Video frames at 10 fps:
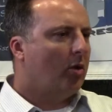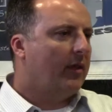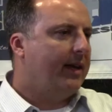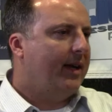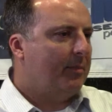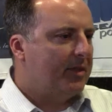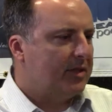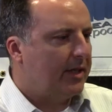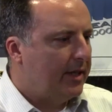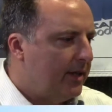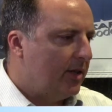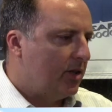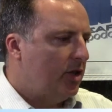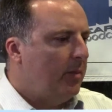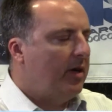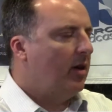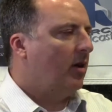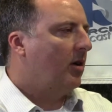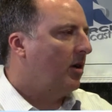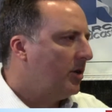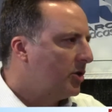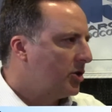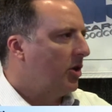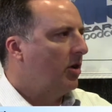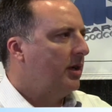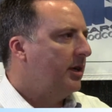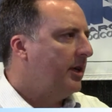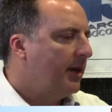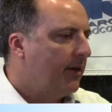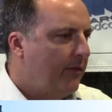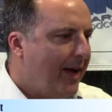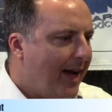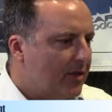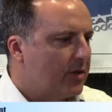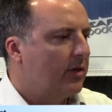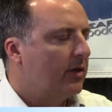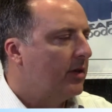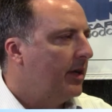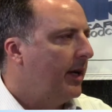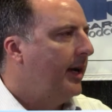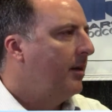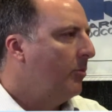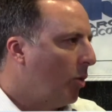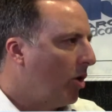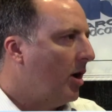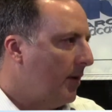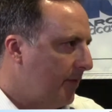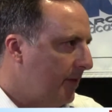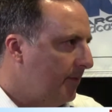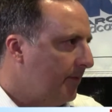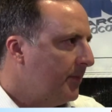the app is to get C P R started faster and more often